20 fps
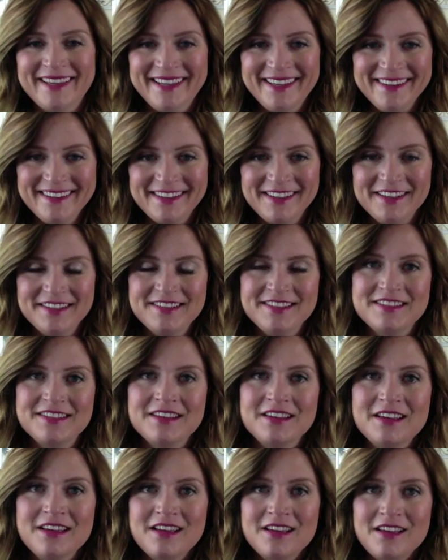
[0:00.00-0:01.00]
Guys,
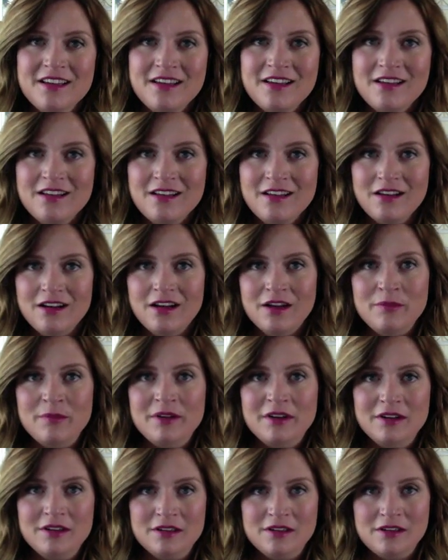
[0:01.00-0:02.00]
I'm
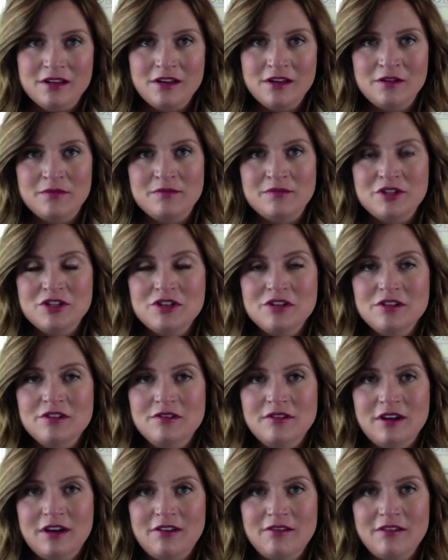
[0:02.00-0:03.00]
gonna show you
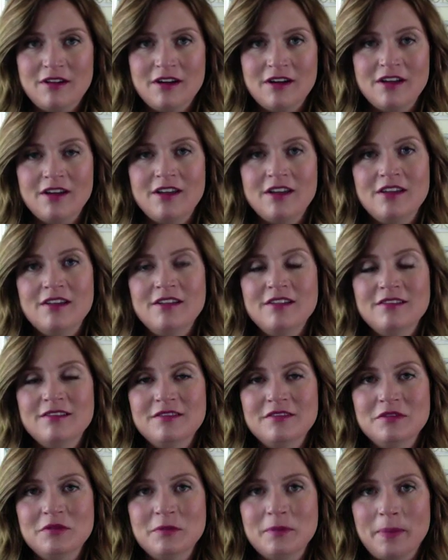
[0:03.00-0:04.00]
how I
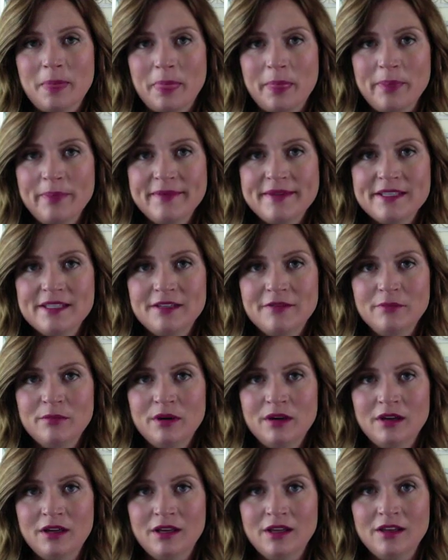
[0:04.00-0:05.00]
did
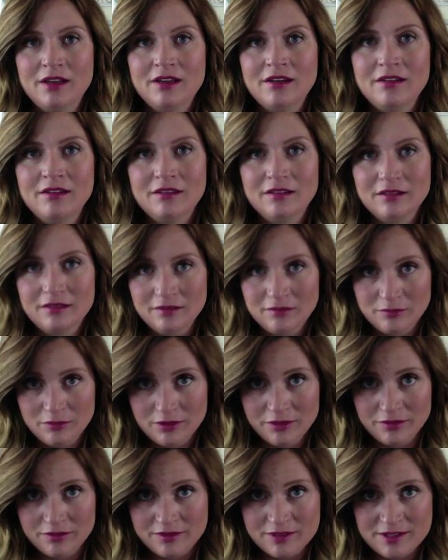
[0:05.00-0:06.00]
my
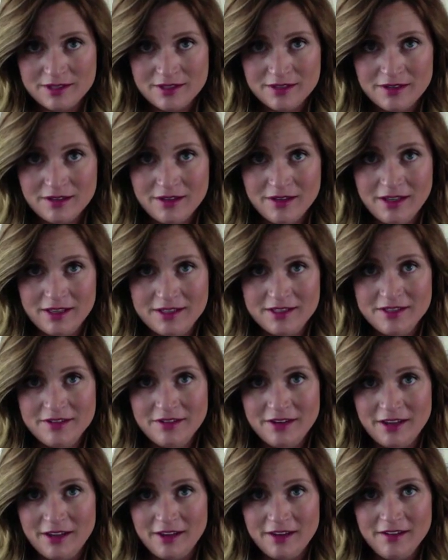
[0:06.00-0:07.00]
roots
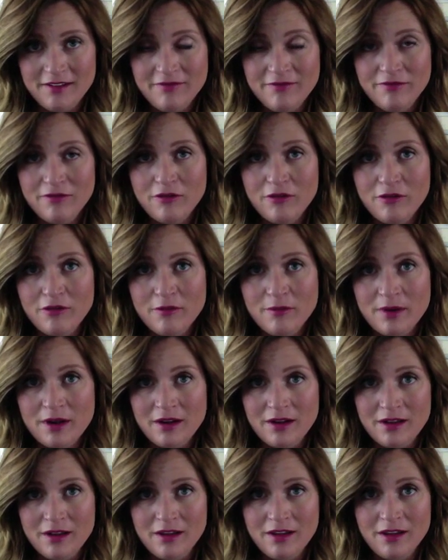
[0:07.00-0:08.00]
yesterday for
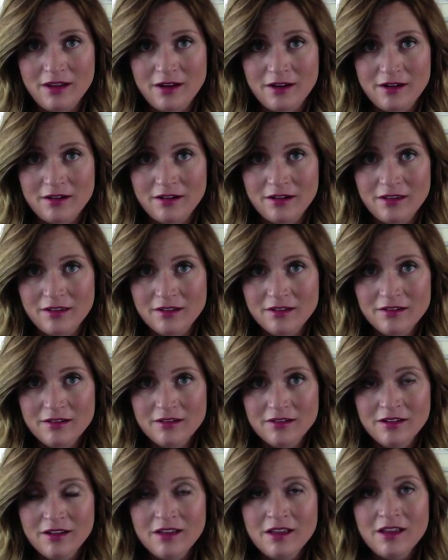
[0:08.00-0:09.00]
my hair
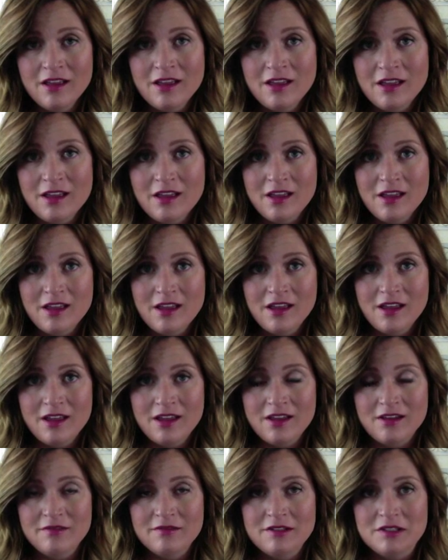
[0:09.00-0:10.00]
color.
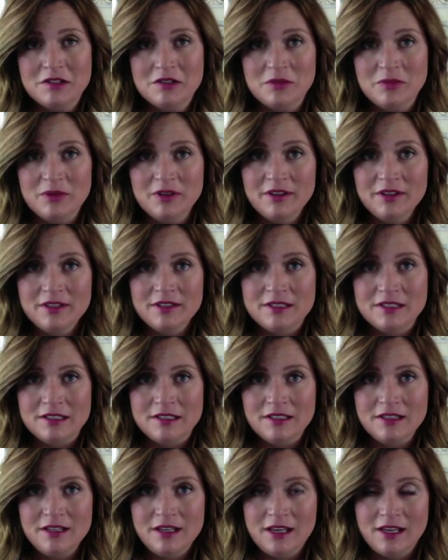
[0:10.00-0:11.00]
It was super
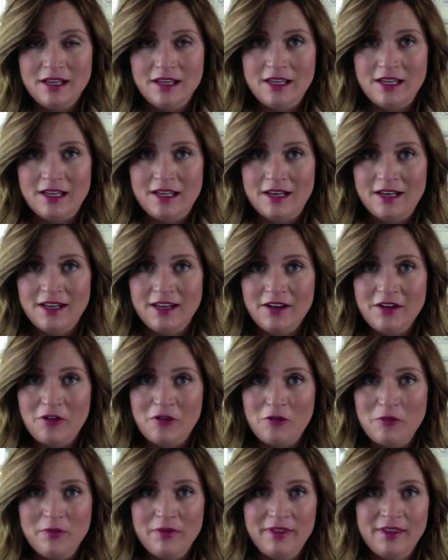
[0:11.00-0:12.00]
easy, and I
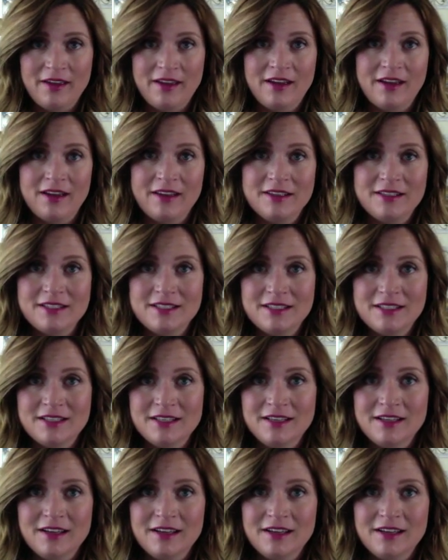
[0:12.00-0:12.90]
hope that